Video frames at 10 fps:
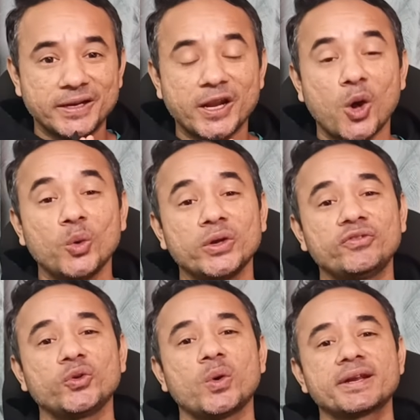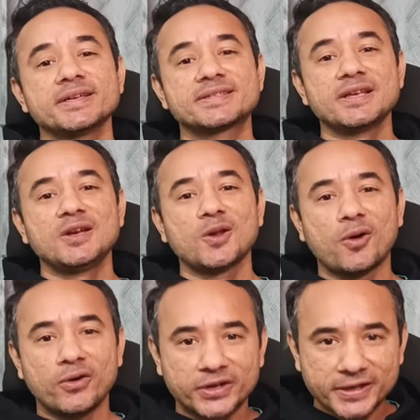now, if you are still
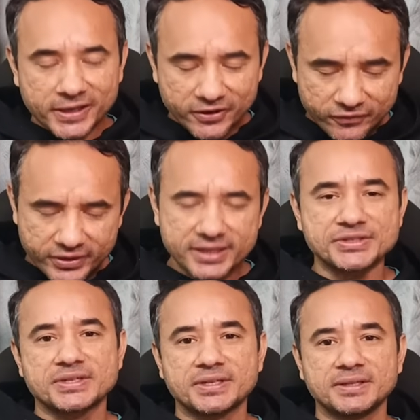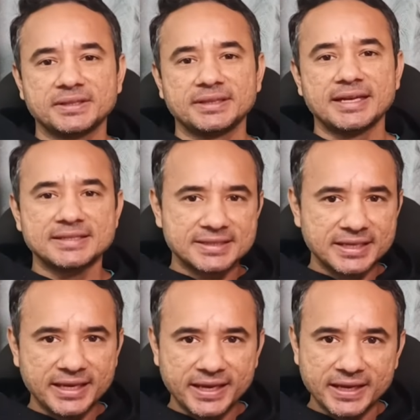not convinced, then
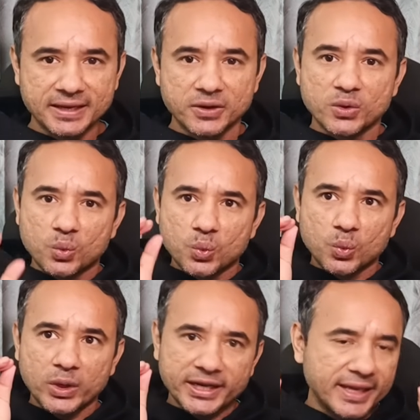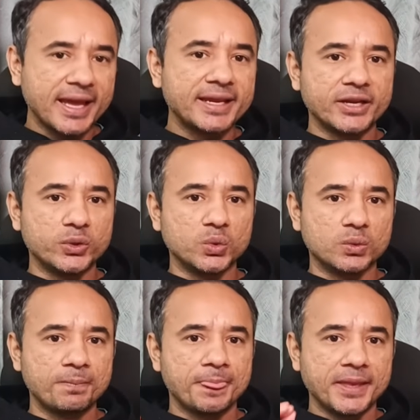see what AI can do.